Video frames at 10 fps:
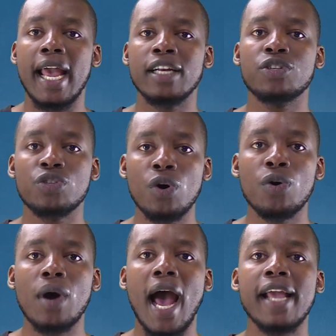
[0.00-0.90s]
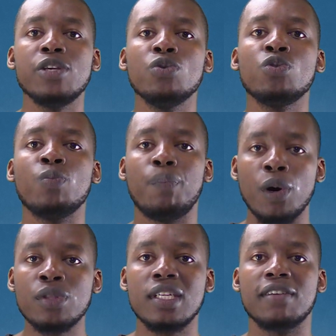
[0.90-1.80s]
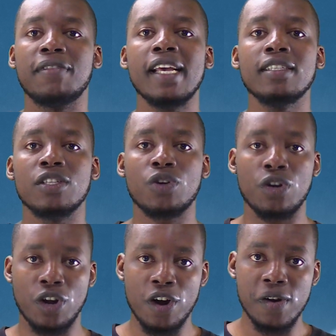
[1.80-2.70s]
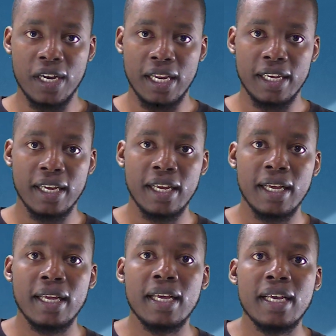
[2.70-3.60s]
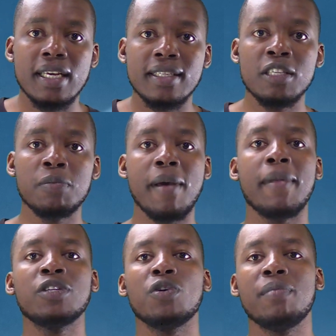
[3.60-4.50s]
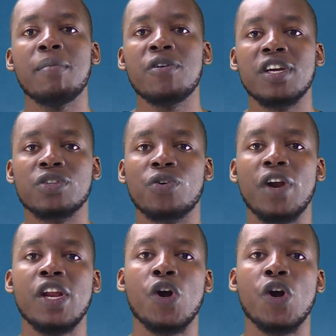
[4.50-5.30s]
and so I use both devices concurrently. Since my muscle memory is already